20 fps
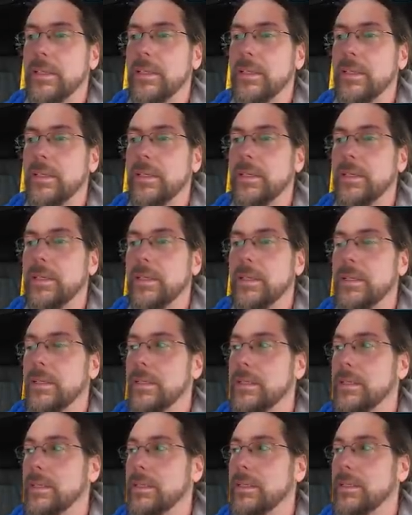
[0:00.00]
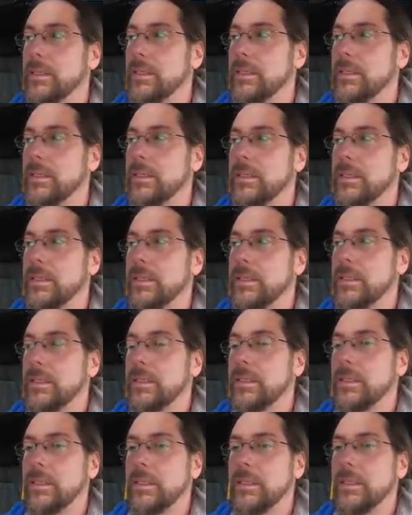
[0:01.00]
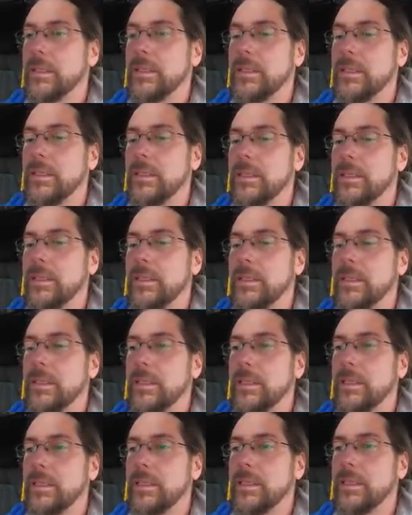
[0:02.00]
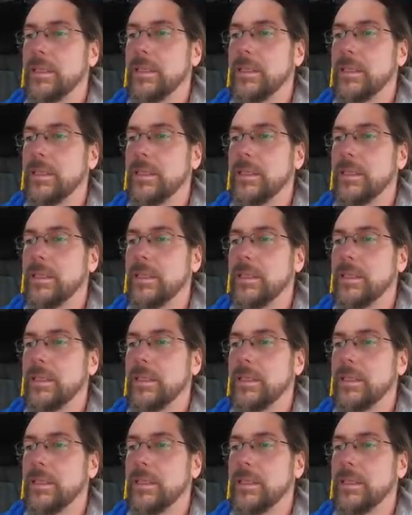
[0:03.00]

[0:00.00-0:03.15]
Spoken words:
(no one is talking)